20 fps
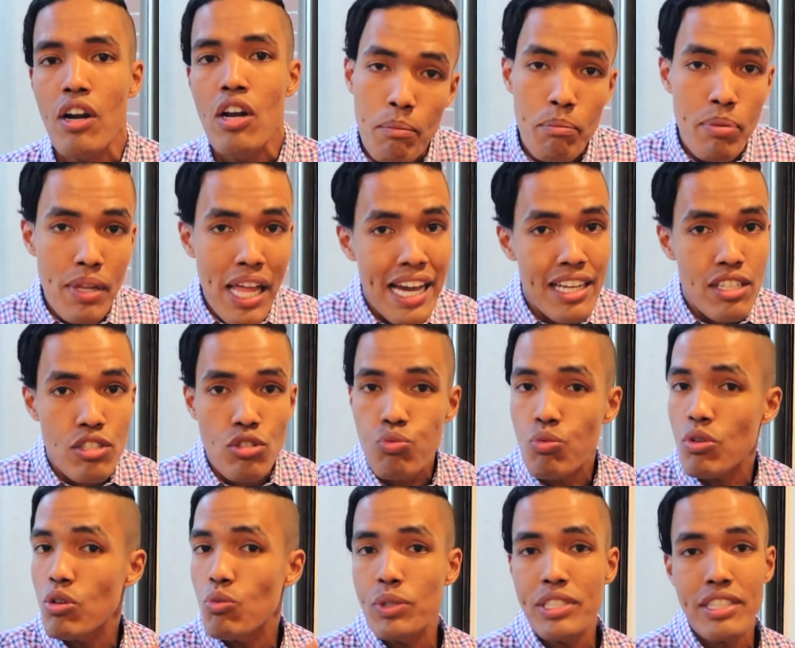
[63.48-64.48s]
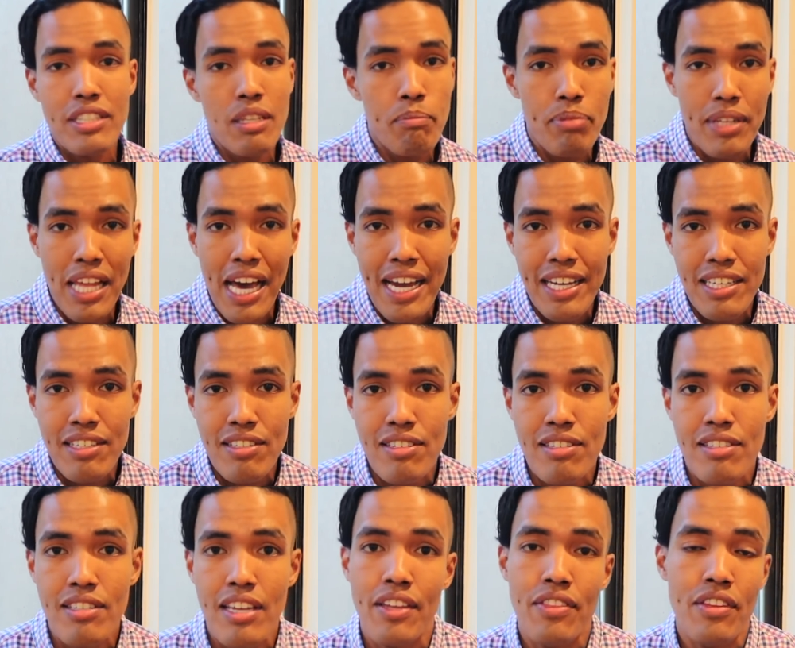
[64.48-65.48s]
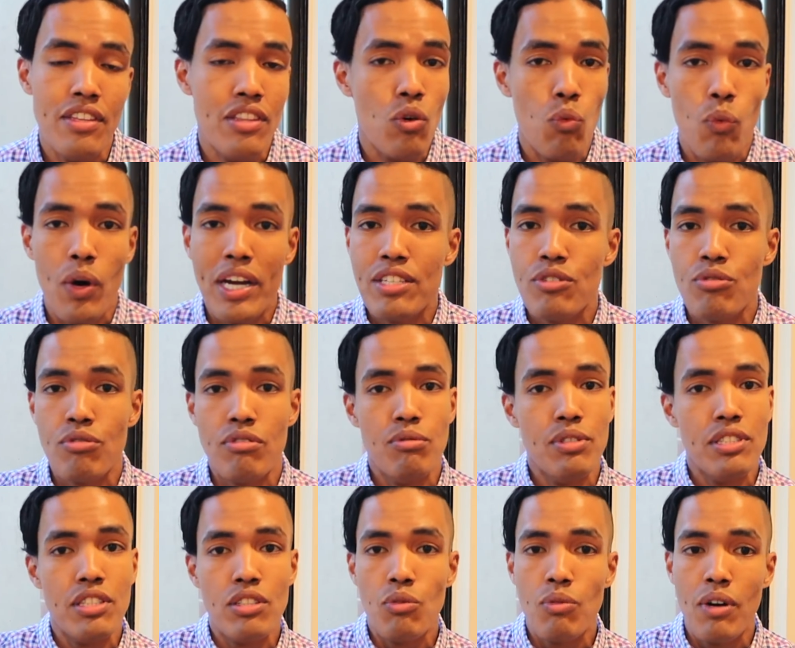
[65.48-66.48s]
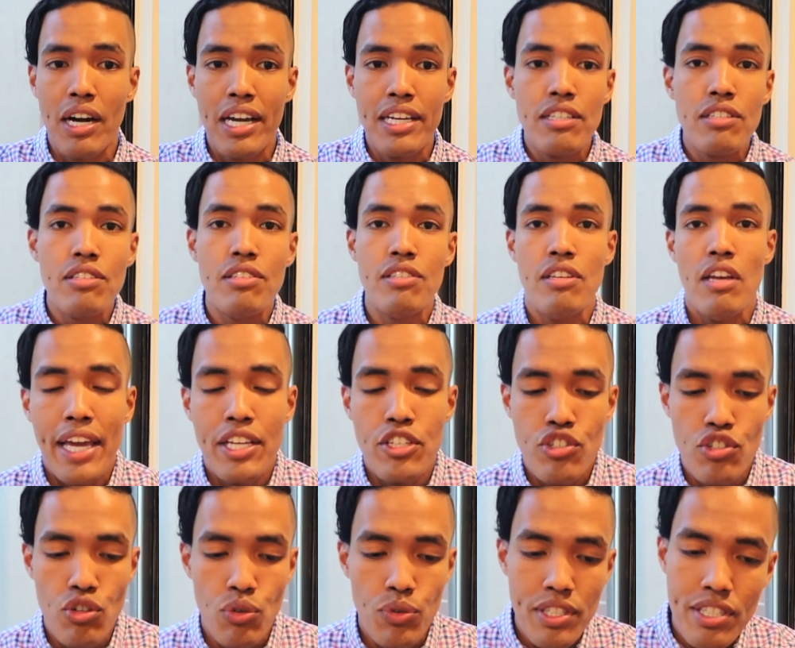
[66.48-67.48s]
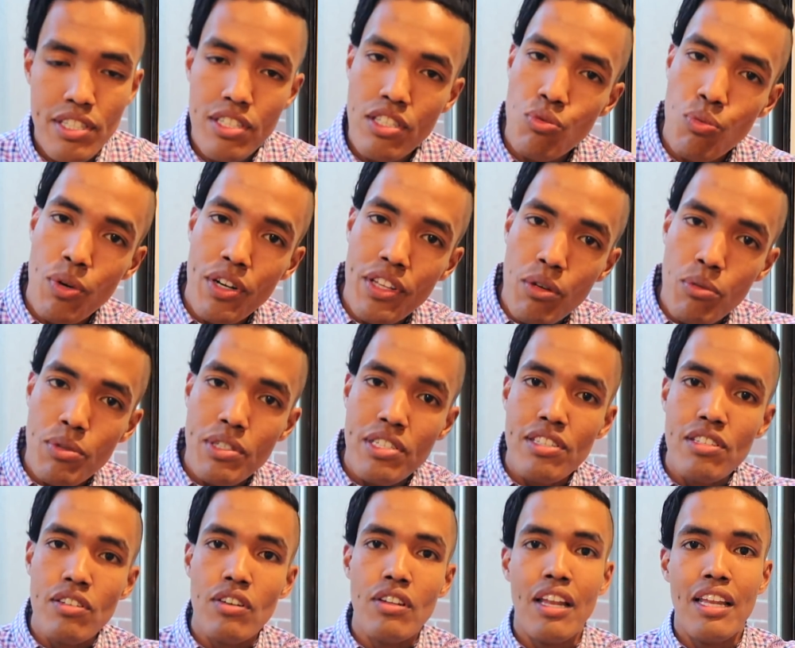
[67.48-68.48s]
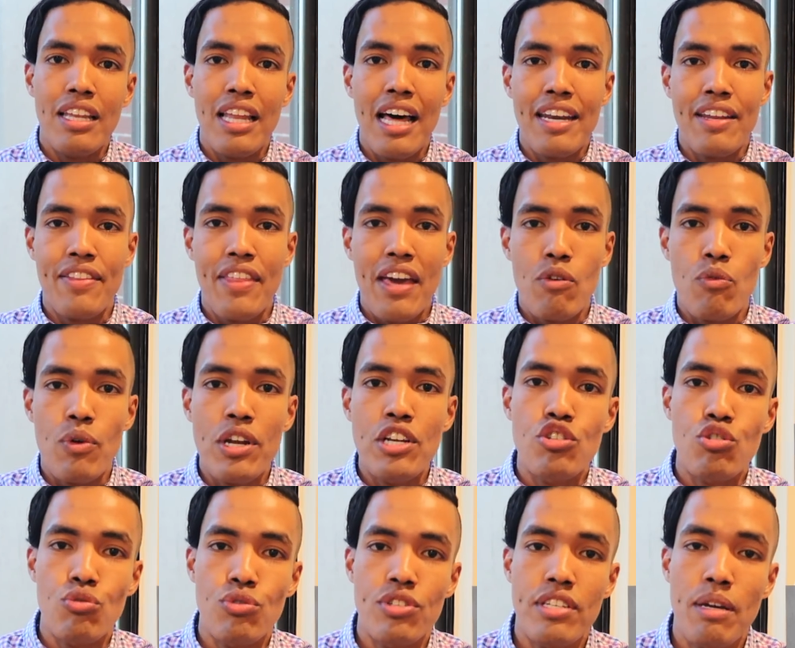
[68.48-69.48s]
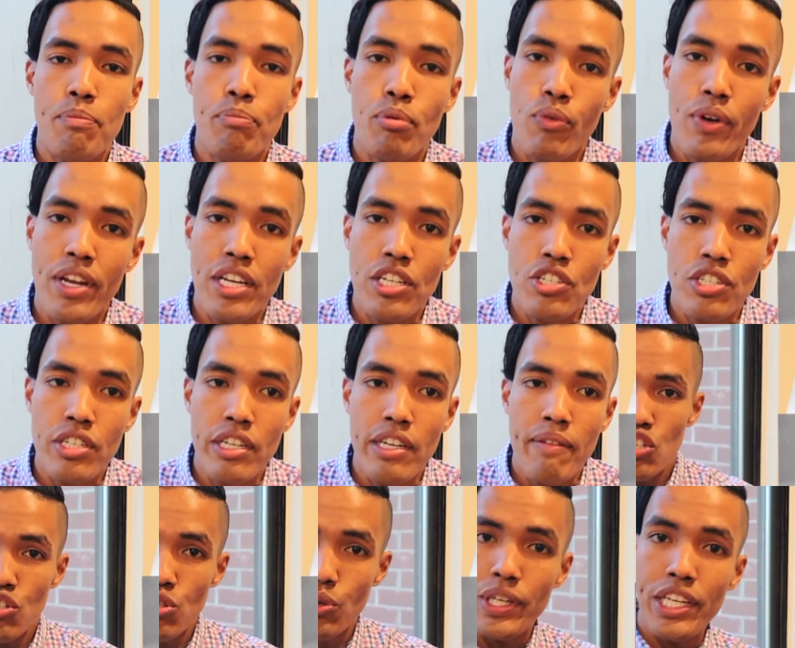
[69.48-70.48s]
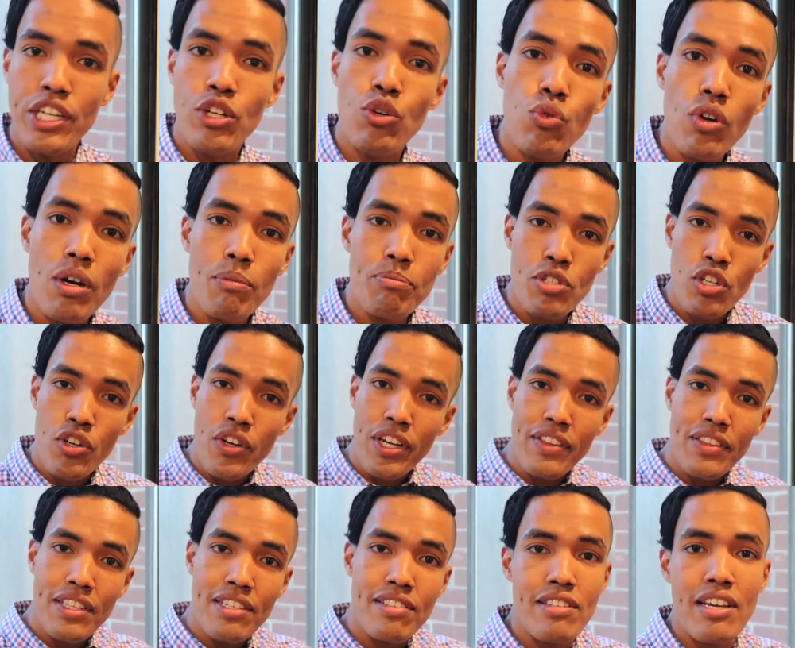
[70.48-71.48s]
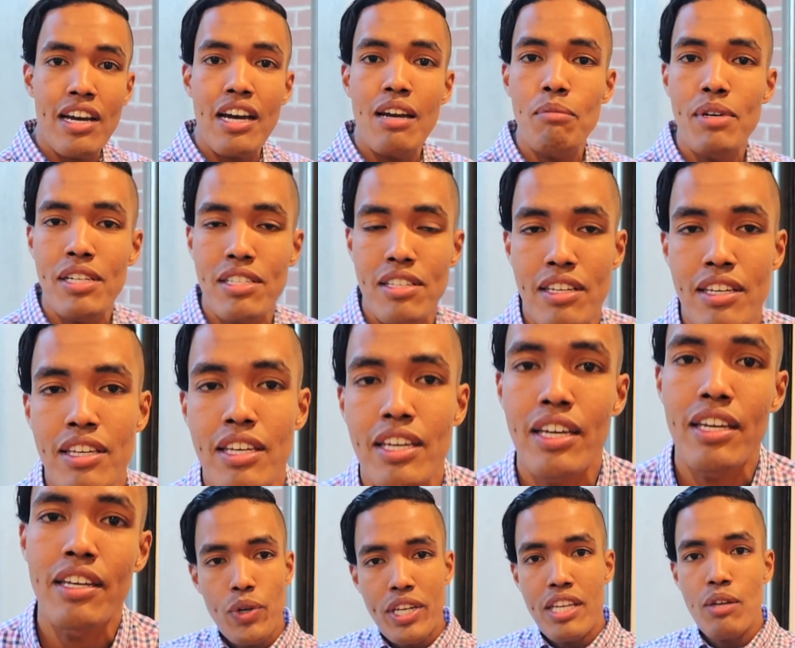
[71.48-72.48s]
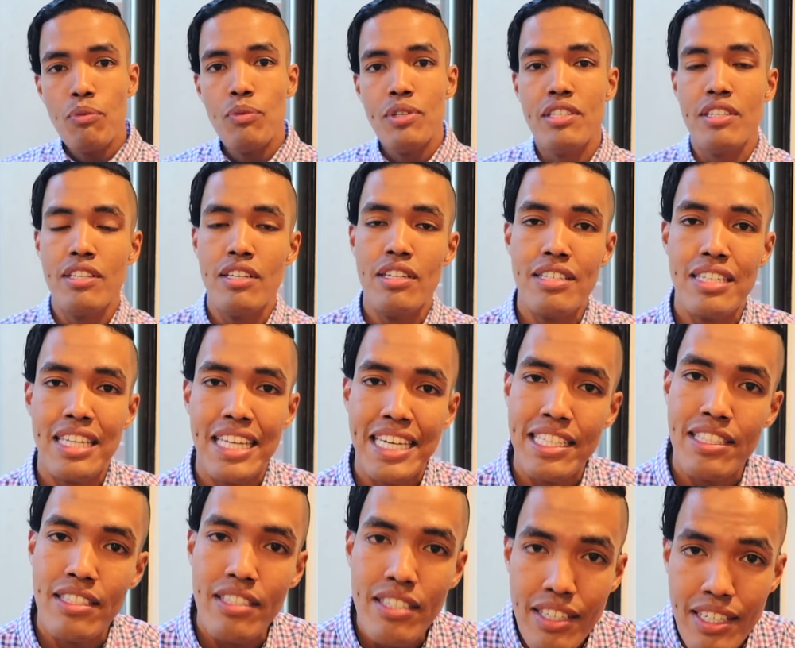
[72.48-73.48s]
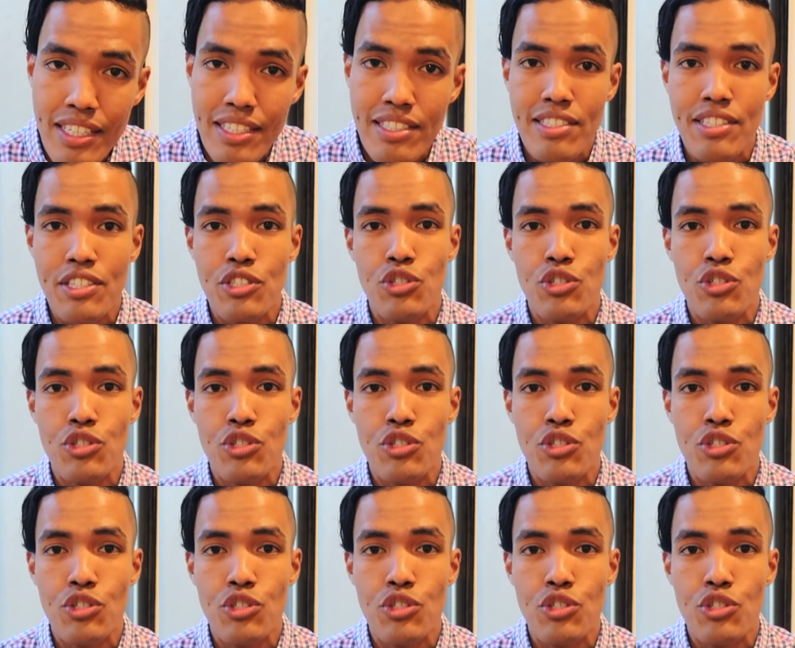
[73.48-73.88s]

the blacks were with the blacks and then the whites were with the whites. And so this is where there was still a lot of that racial separation. So he grew up during this time as a kid. When he was in his late teens, he